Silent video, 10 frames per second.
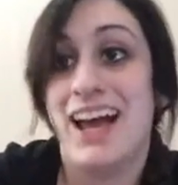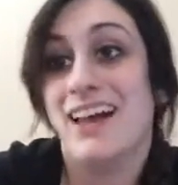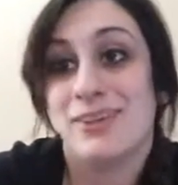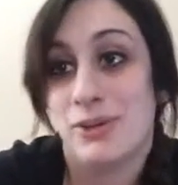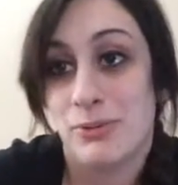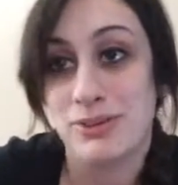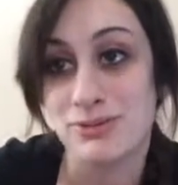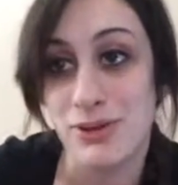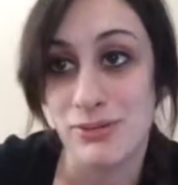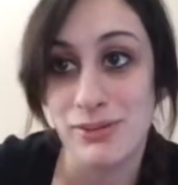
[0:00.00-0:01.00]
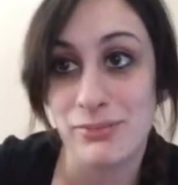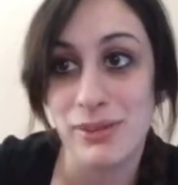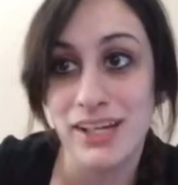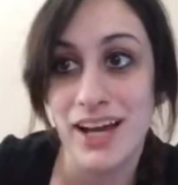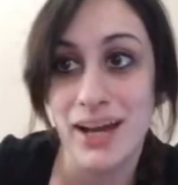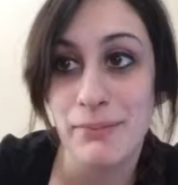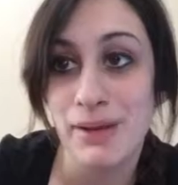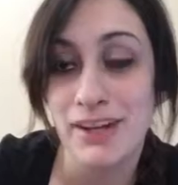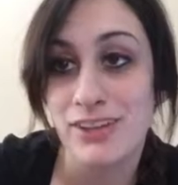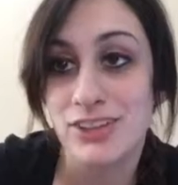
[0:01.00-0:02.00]
I don't know what's wrong with me. I
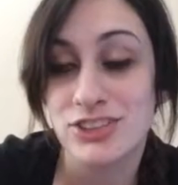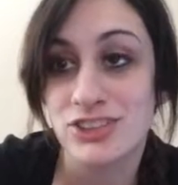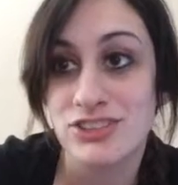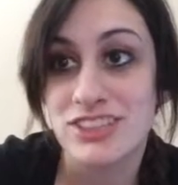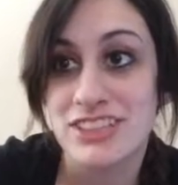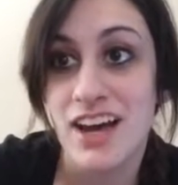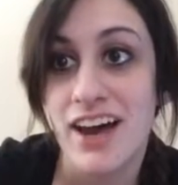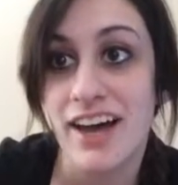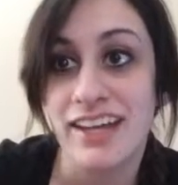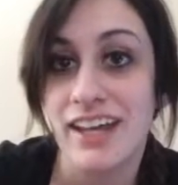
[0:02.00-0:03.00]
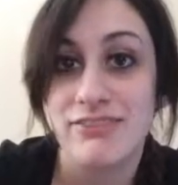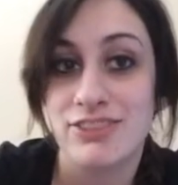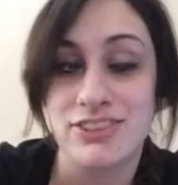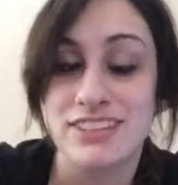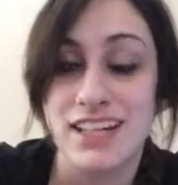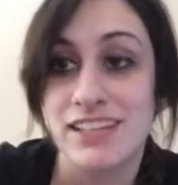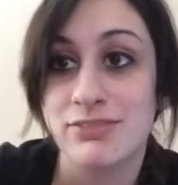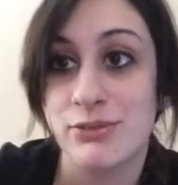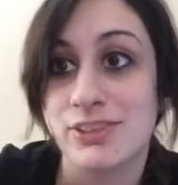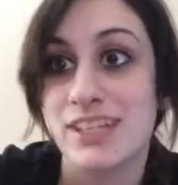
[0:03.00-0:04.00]
apparently should just not ever study
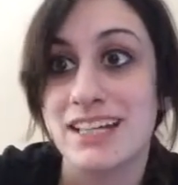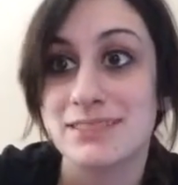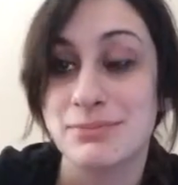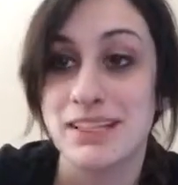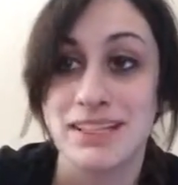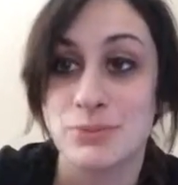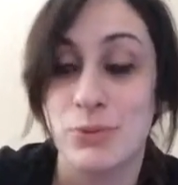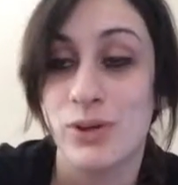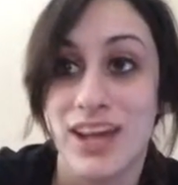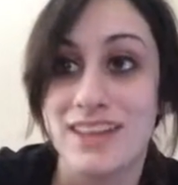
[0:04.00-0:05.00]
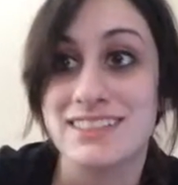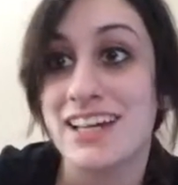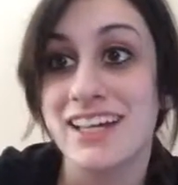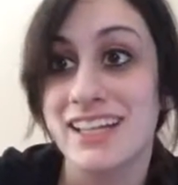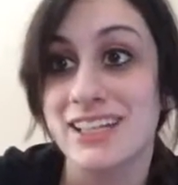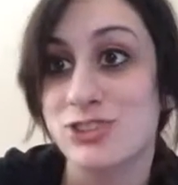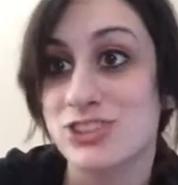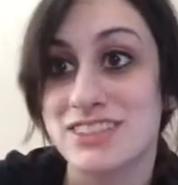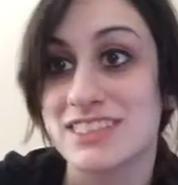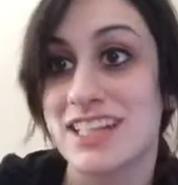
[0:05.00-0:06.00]
for a test, because what I study
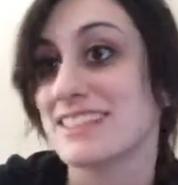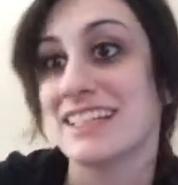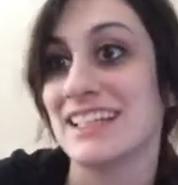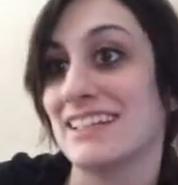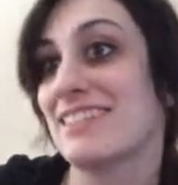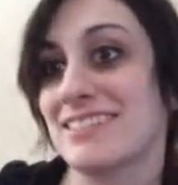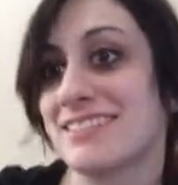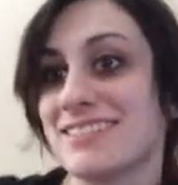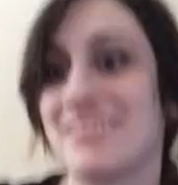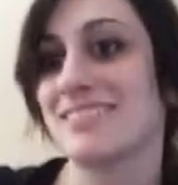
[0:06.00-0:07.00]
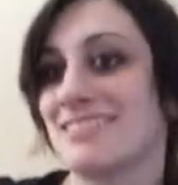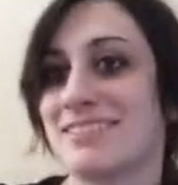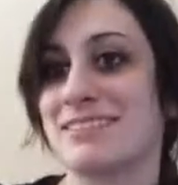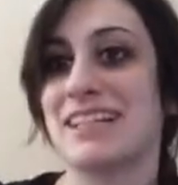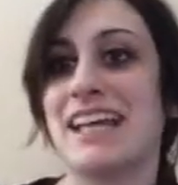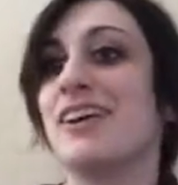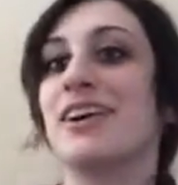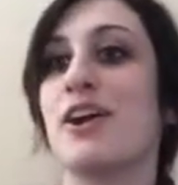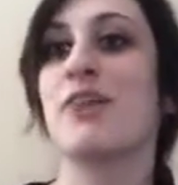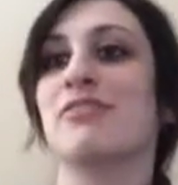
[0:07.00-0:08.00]
just doesn't
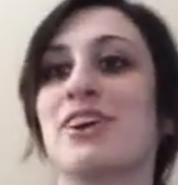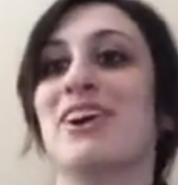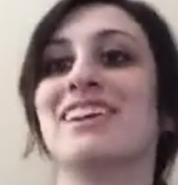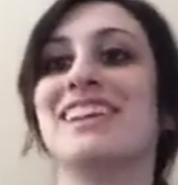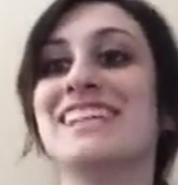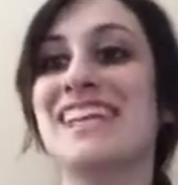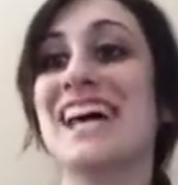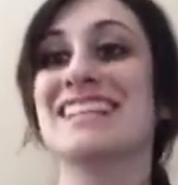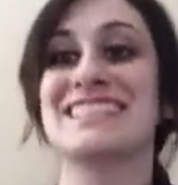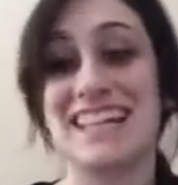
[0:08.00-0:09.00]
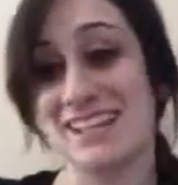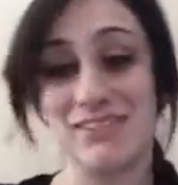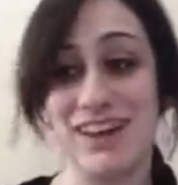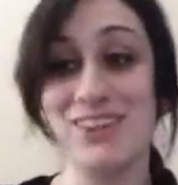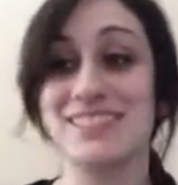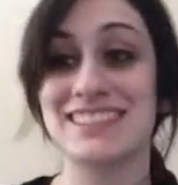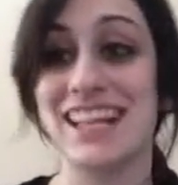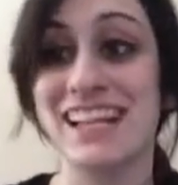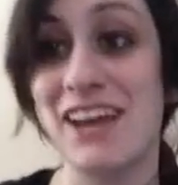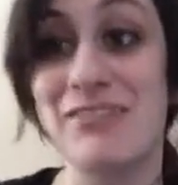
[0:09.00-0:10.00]
carry over onto the test, and if I don't
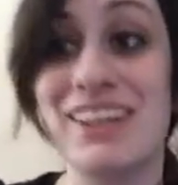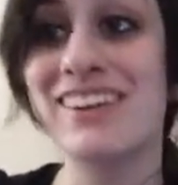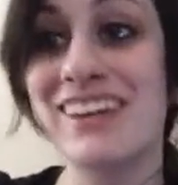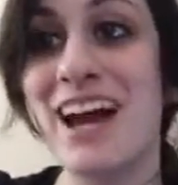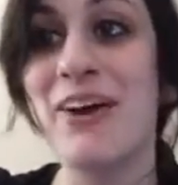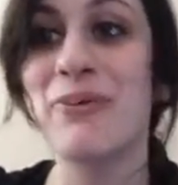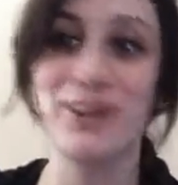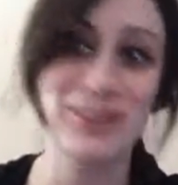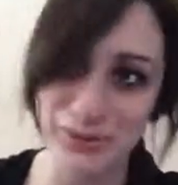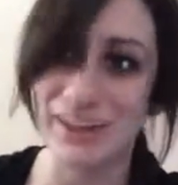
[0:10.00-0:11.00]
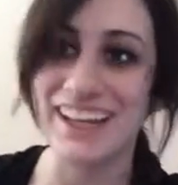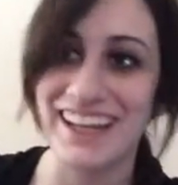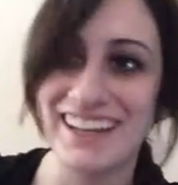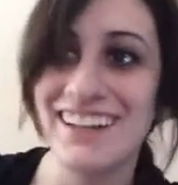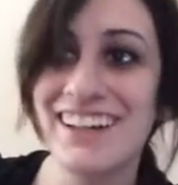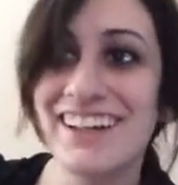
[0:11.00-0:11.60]
study, I figure it out while doing it.